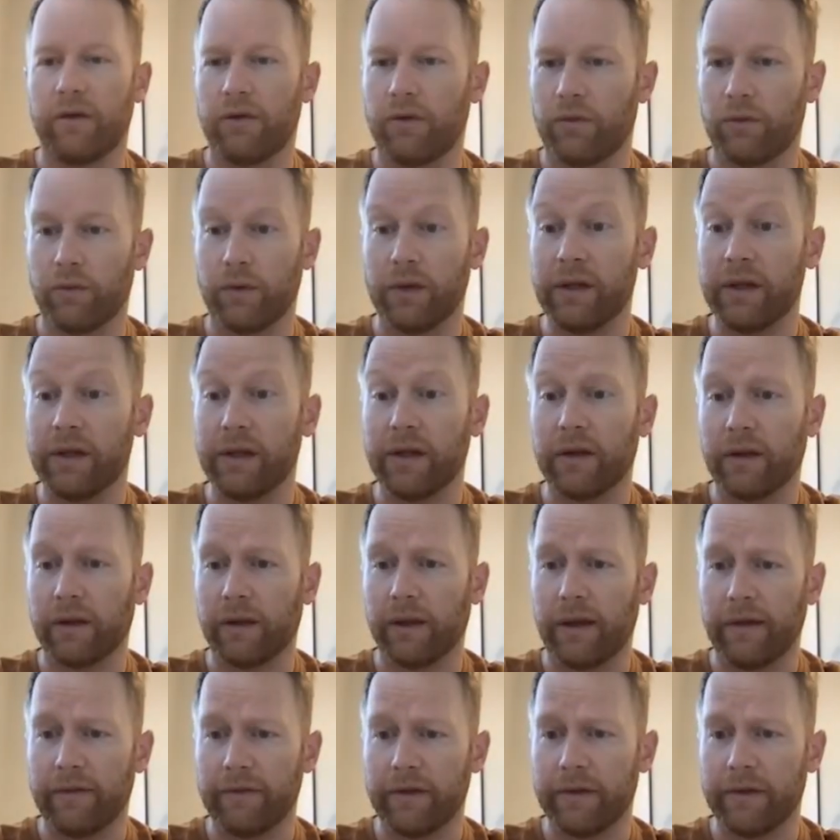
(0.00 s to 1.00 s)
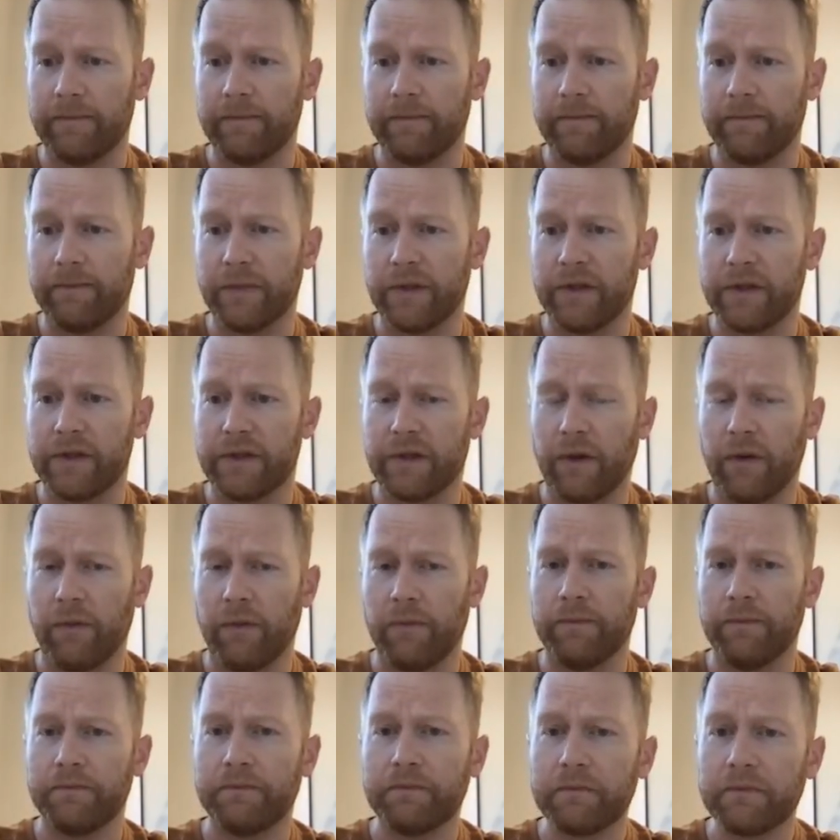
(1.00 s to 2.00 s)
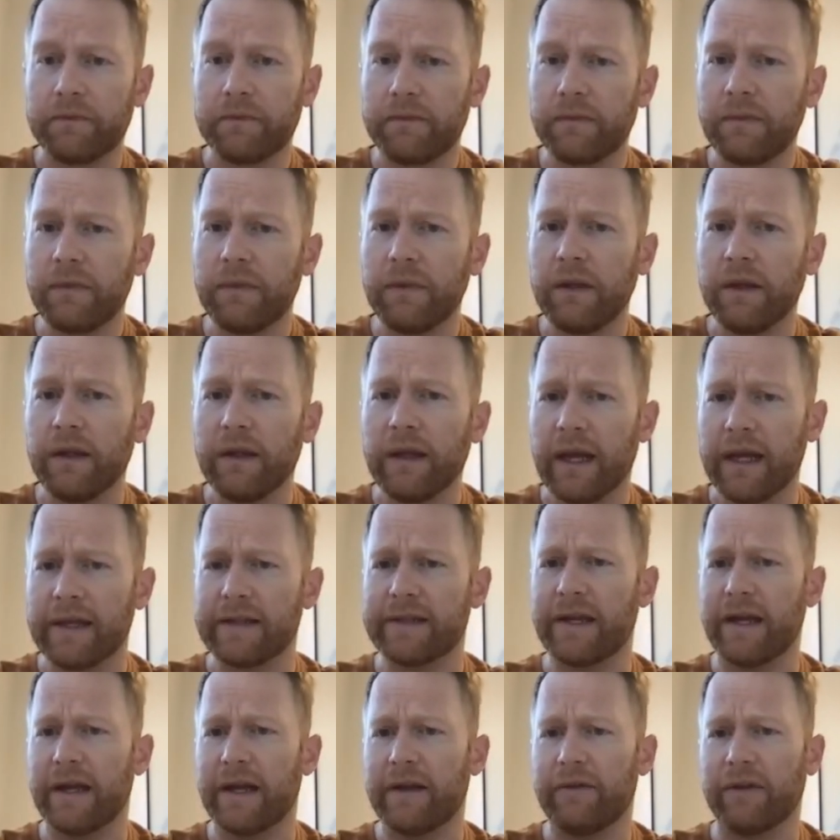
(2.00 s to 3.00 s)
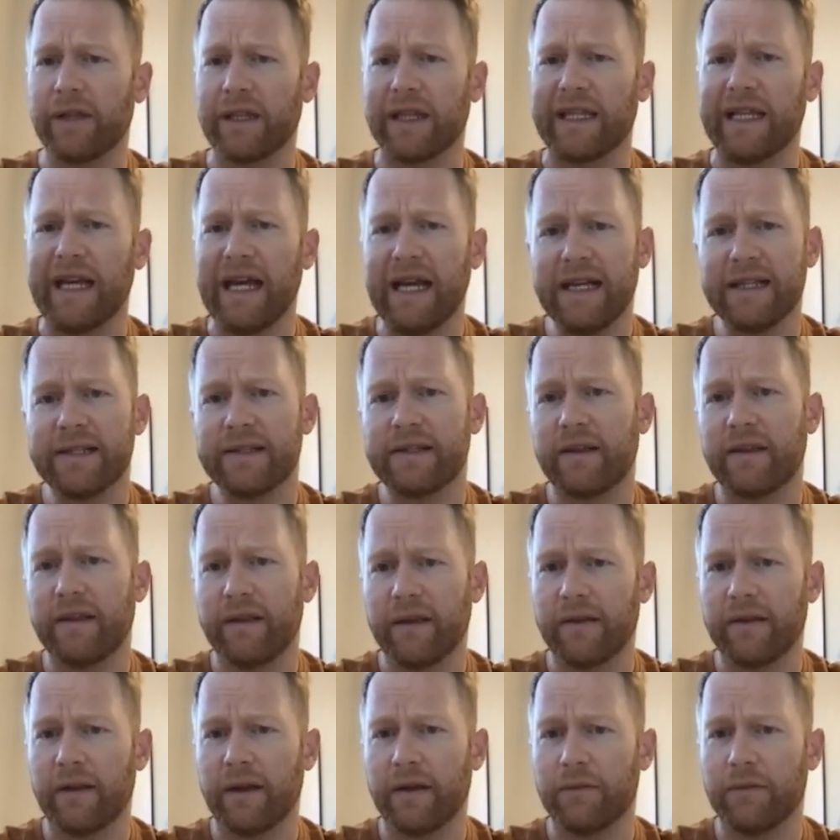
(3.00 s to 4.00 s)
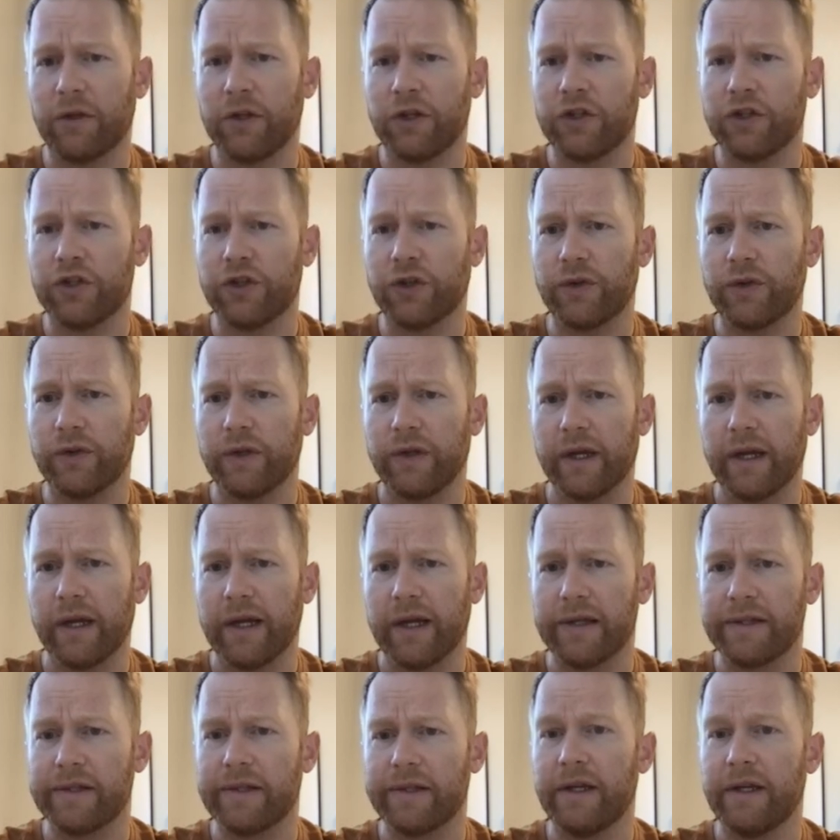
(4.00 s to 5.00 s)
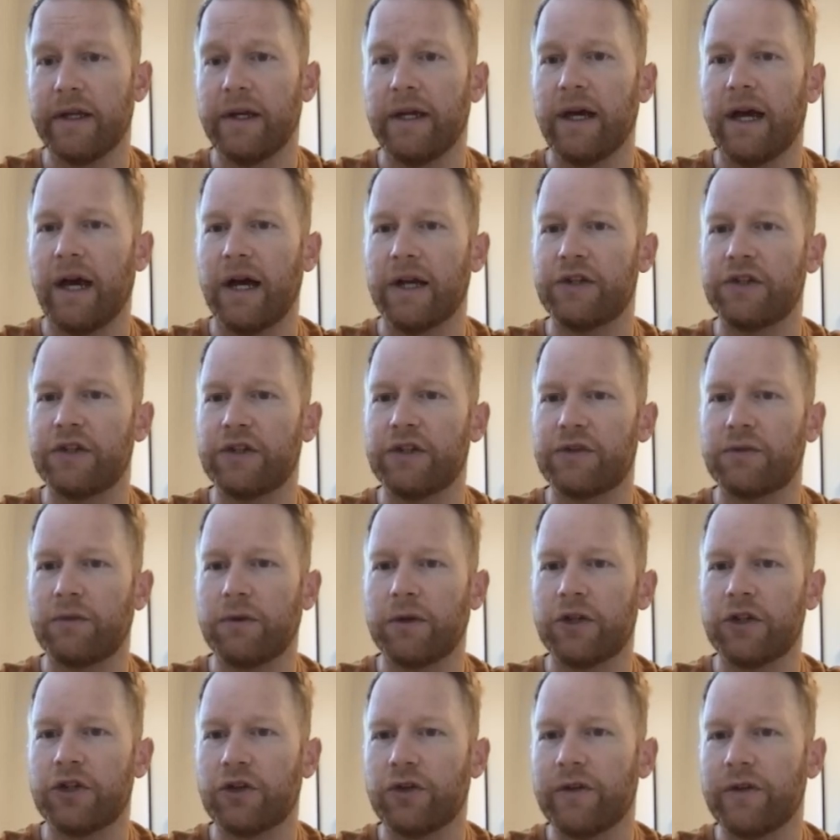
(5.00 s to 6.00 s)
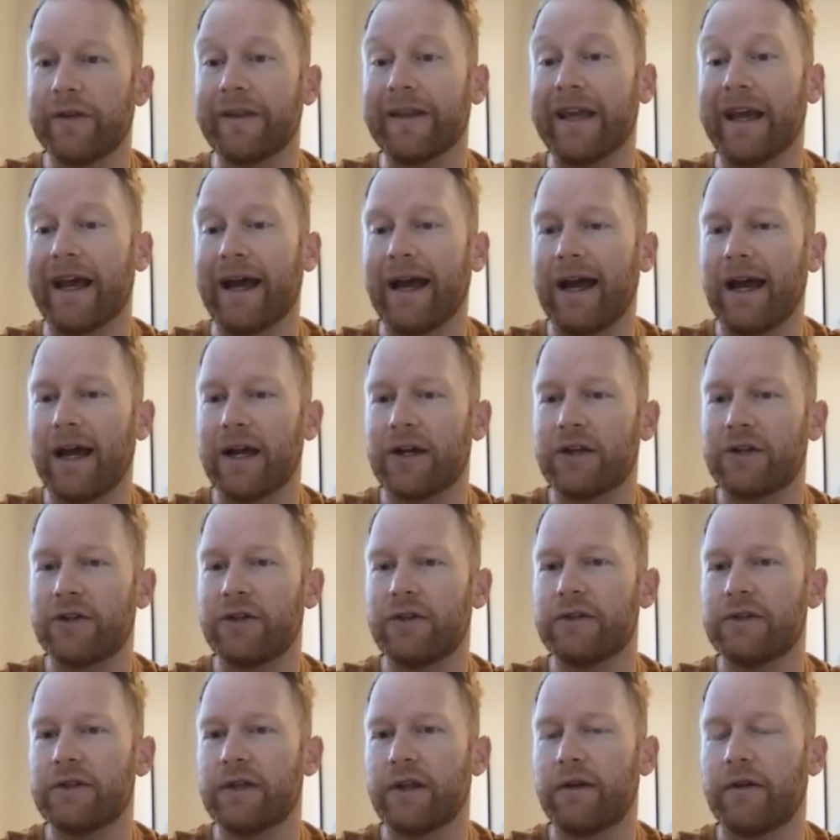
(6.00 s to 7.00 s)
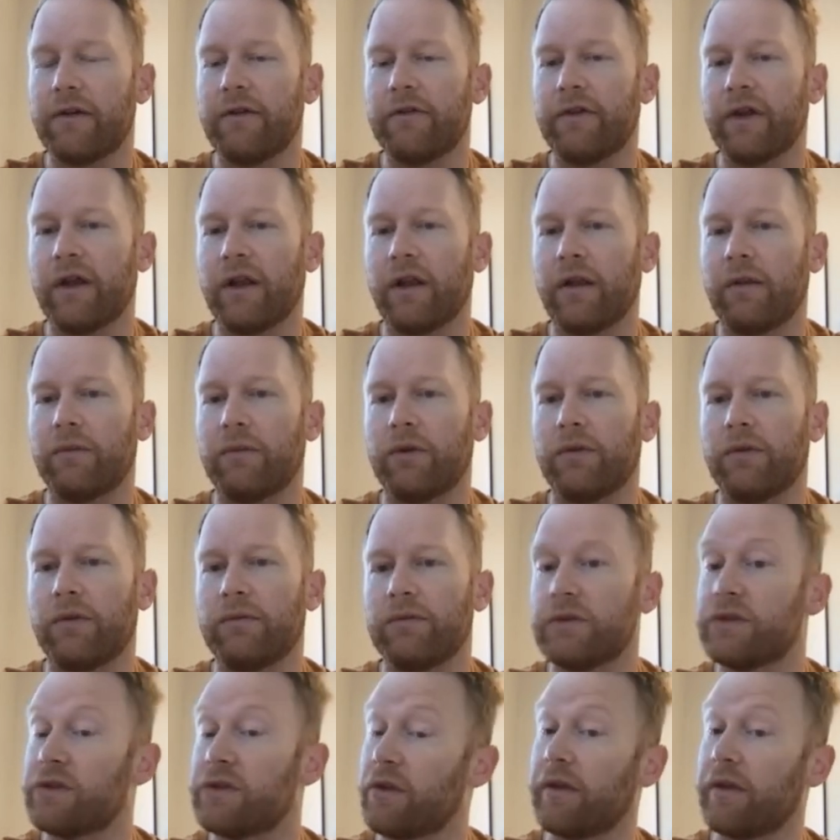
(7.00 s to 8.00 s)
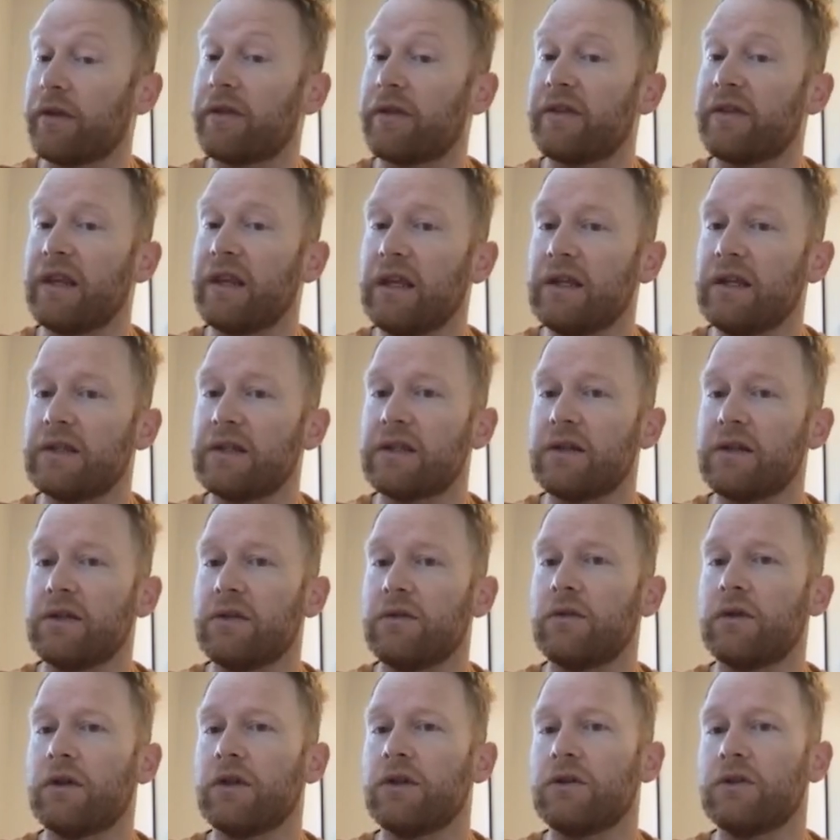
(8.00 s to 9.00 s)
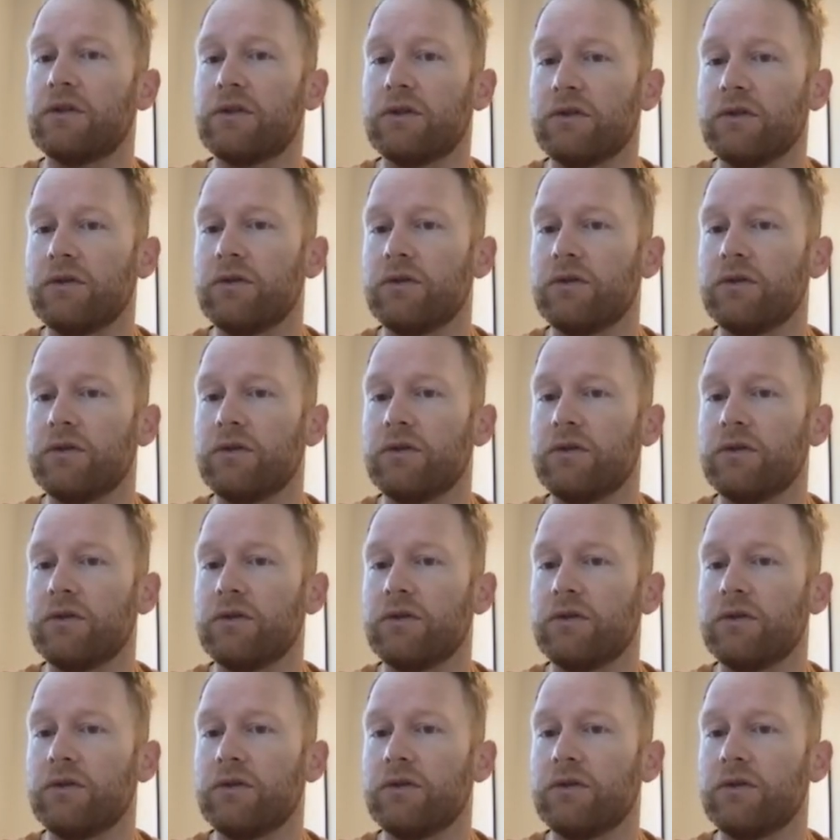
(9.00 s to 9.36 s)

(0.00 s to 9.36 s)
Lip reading: really going to love it. So, as kind of a last thing that I'm going to show you guys, I just want to show you the actions that are available. So the things that you can do